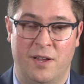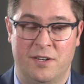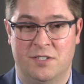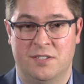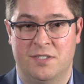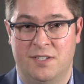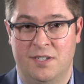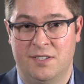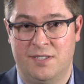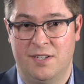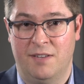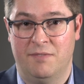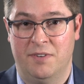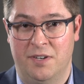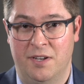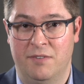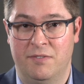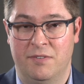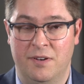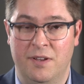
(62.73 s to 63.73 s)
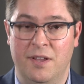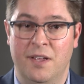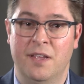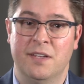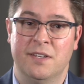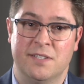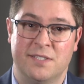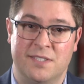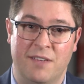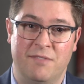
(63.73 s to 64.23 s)
I shouldn't say 7 different,
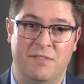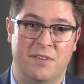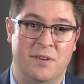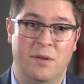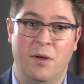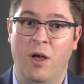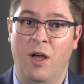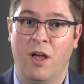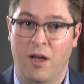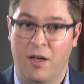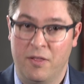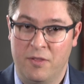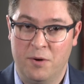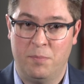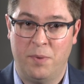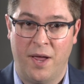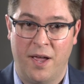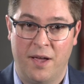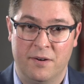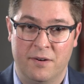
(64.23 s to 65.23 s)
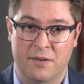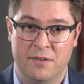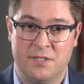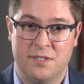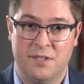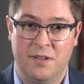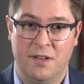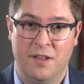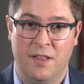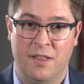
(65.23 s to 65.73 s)
7 other
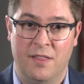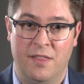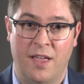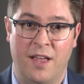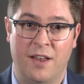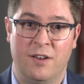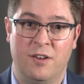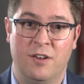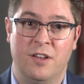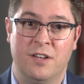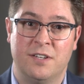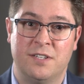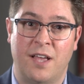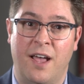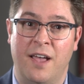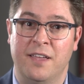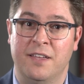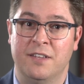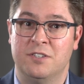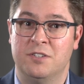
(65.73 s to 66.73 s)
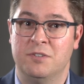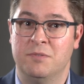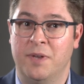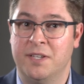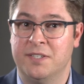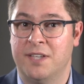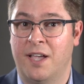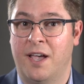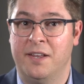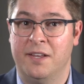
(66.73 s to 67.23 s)
patterns that tie into
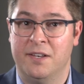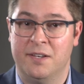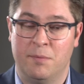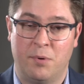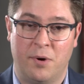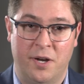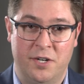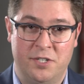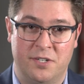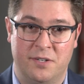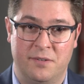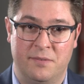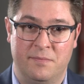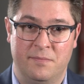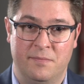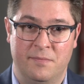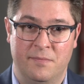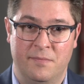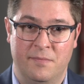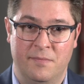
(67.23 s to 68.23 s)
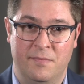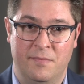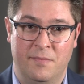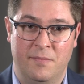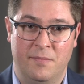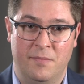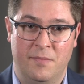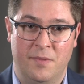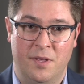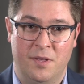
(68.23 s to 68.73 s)
anxiety and depression.
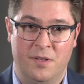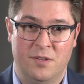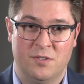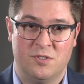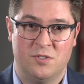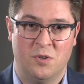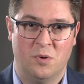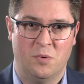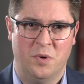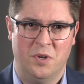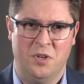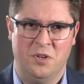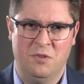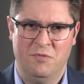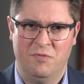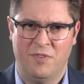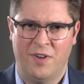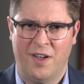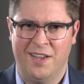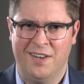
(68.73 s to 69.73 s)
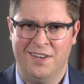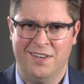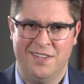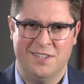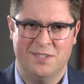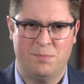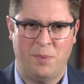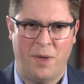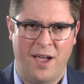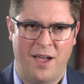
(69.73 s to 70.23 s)
So when you find
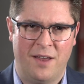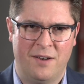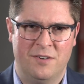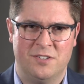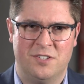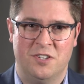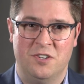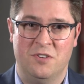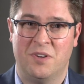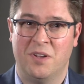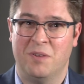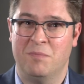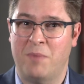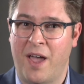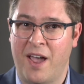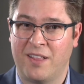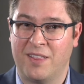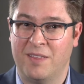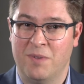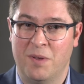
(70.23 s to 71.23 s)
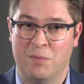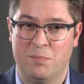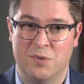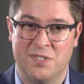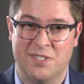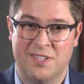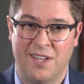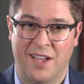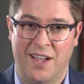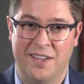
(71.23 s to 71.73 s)
these patterns and you can back them up
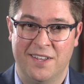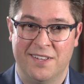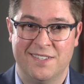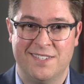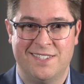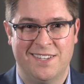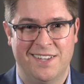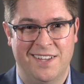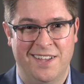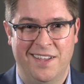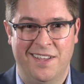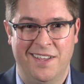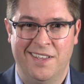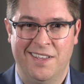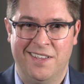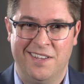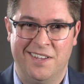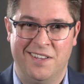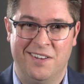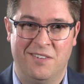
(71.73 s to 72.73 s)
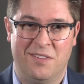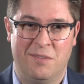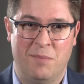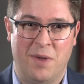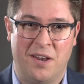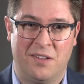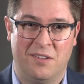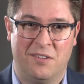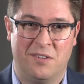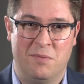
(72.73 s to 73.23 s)
with science, you know, the
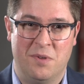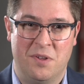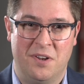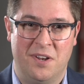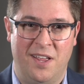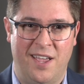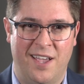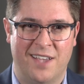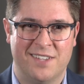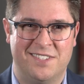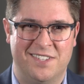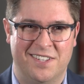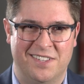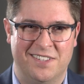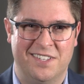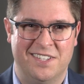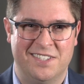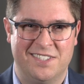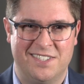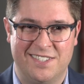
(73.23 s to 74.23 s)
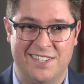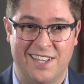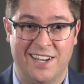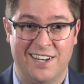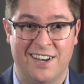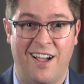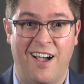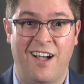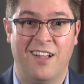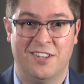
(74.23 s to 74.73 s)
medical community has to at least
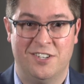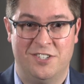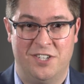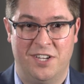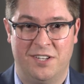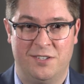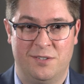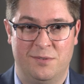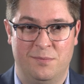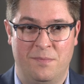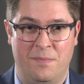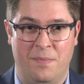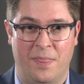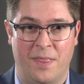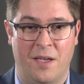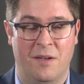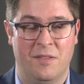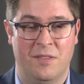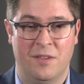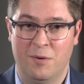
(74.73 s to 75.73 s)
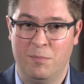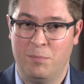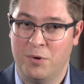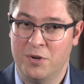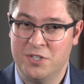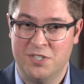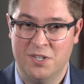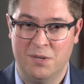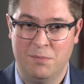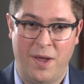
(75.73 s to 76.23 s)
acknowledge it. Now, they're
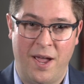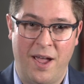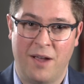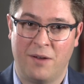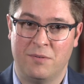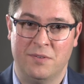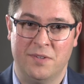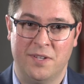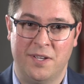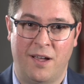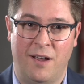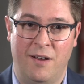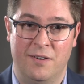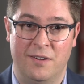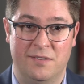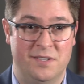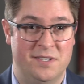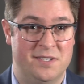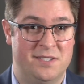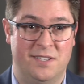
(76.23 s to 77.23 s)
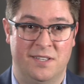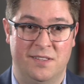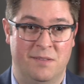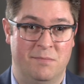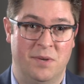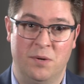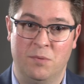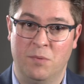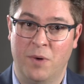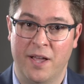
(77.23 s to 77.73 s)
pushing back really hard, at least in
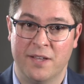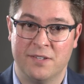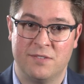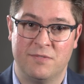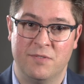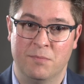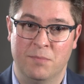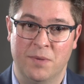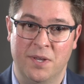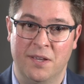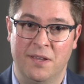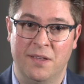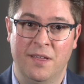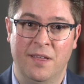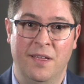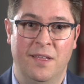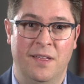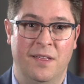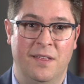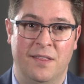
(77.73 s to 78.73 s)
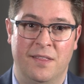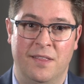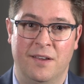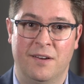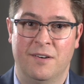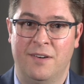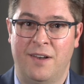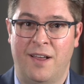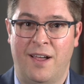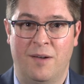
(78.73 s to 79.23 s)
the Midwest for me.
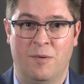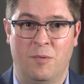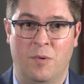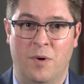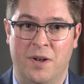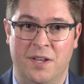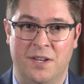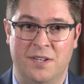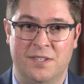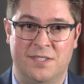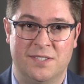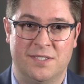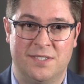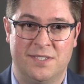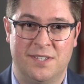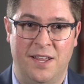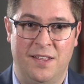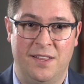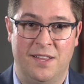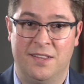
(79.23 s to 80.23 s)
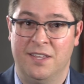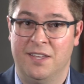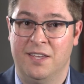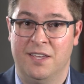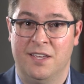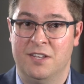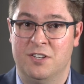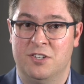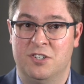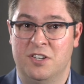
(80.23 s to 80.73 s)
They're not wanting to say that the
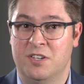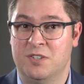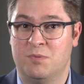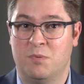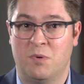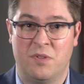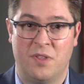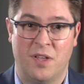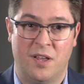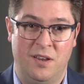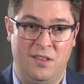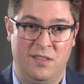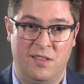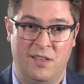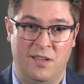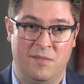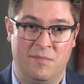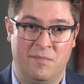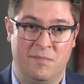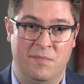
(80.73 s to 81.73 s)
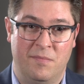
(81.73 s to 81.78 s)
EEG is worth anything.